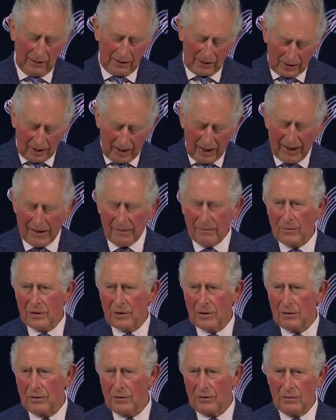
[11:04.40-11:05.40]
It is
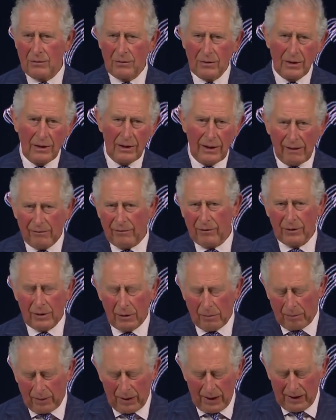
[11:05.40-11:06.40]
time to
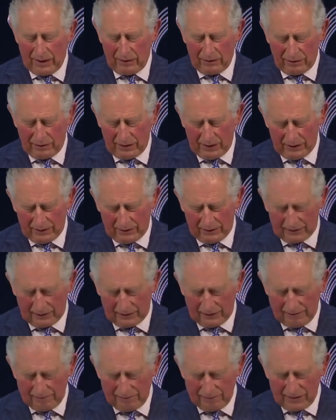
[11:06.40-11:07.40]
level the playing field